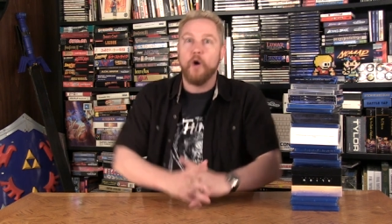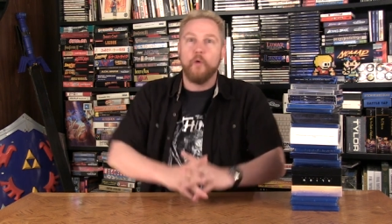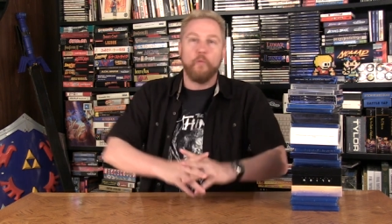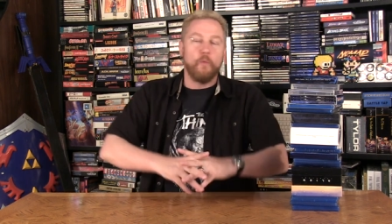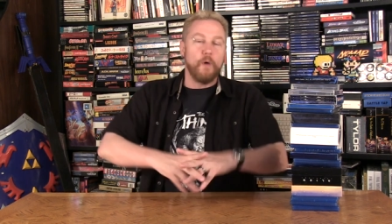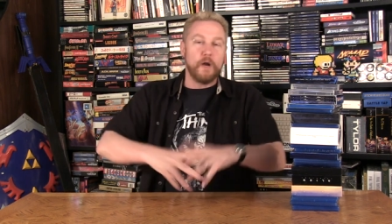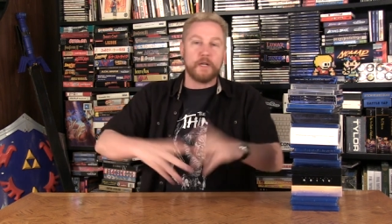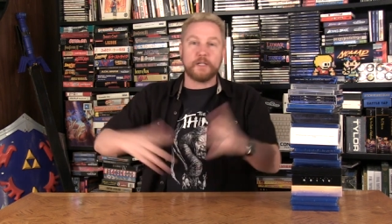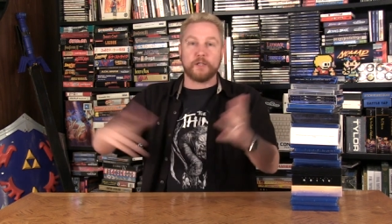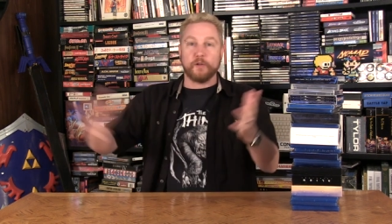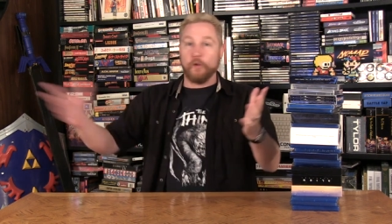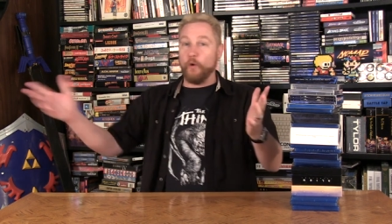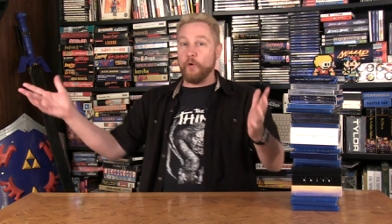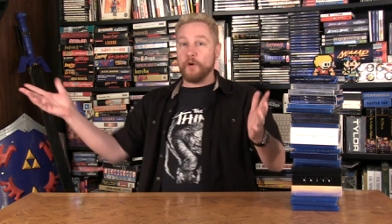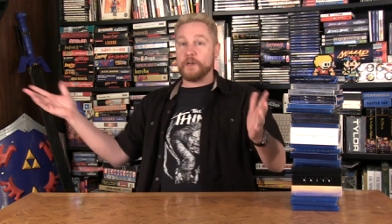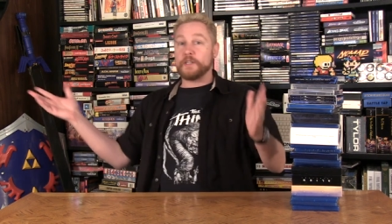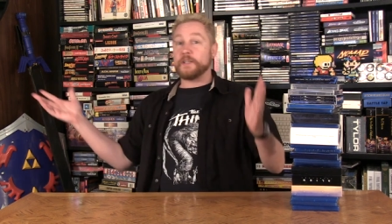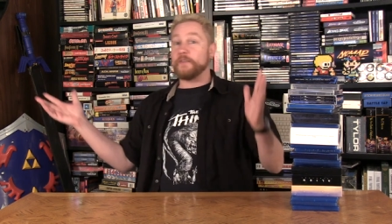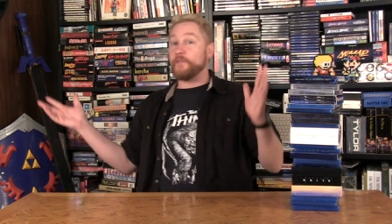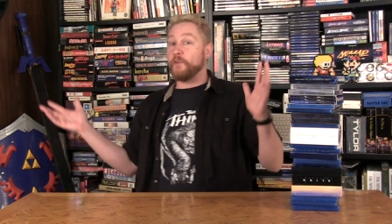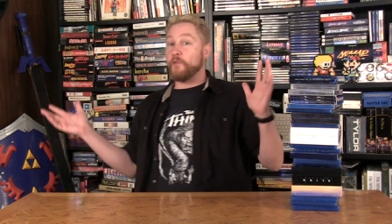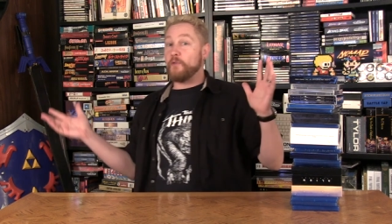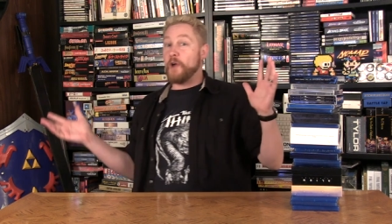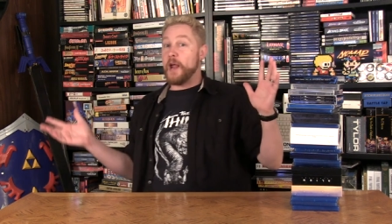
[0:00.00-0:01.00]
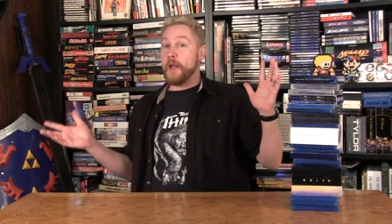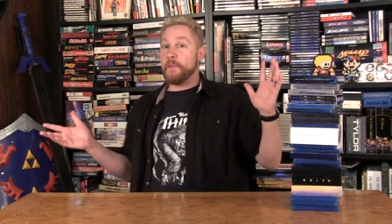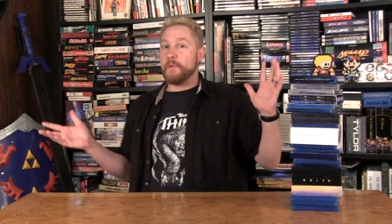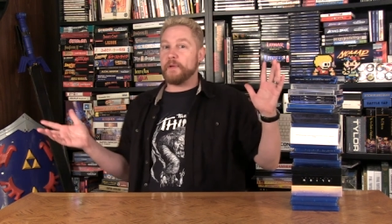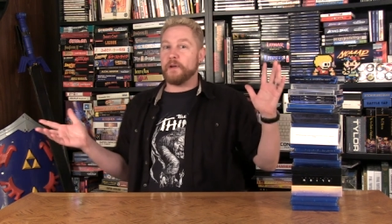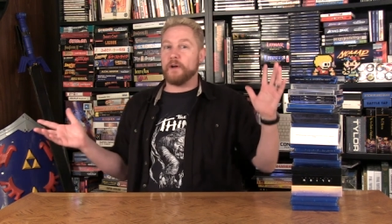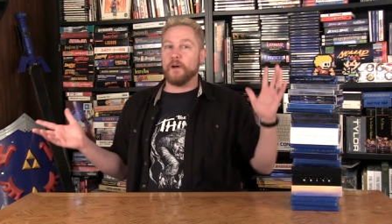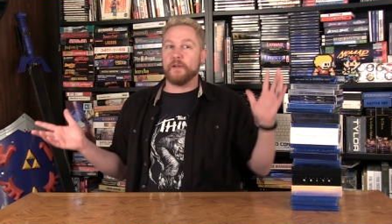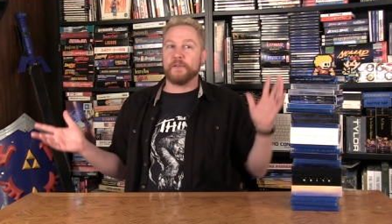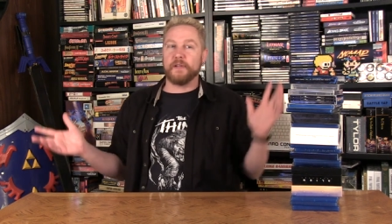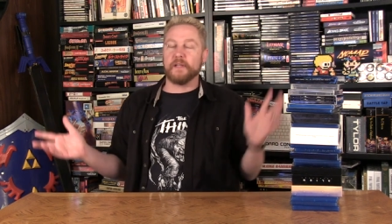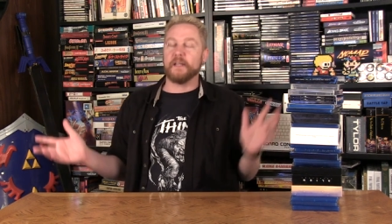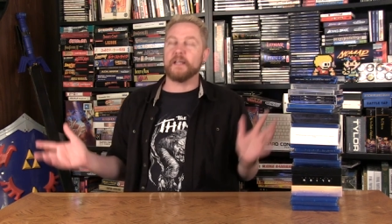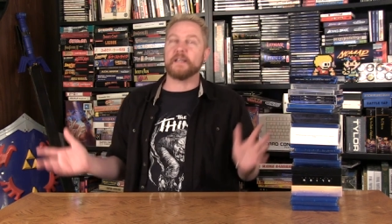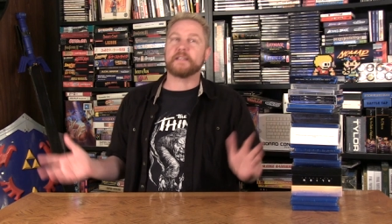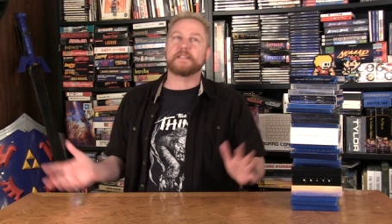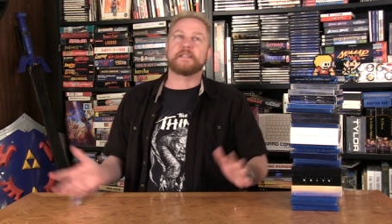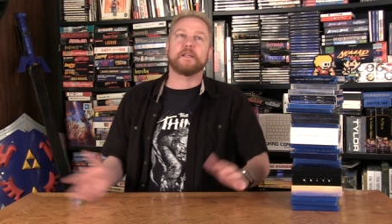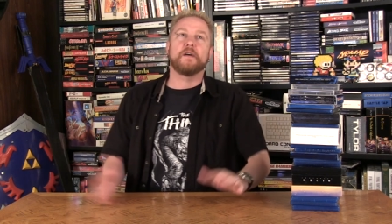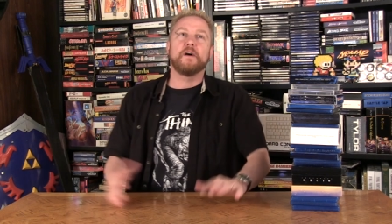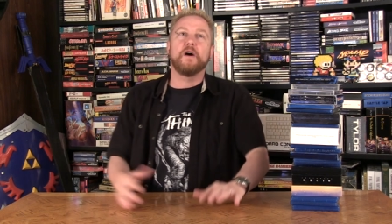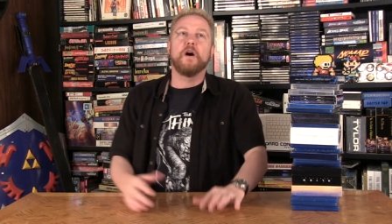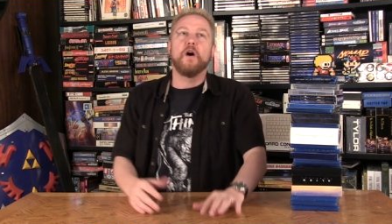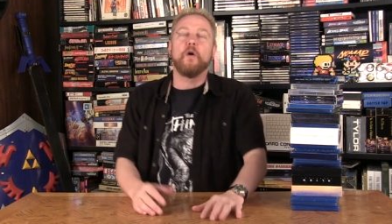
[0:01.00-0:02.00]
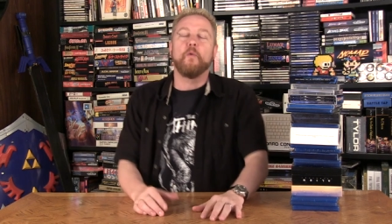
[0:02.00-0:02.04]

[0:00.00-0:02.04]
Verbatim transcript: where's Lawrence of Arabia on the list?